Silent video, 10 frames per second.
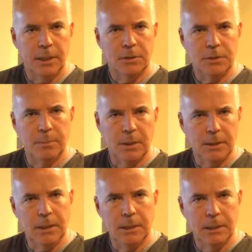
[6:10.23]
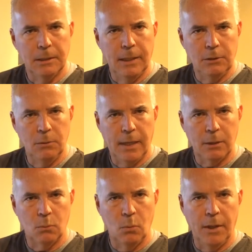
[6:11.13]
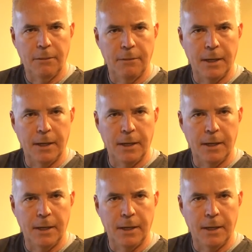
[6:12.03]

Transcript: and typically they do that with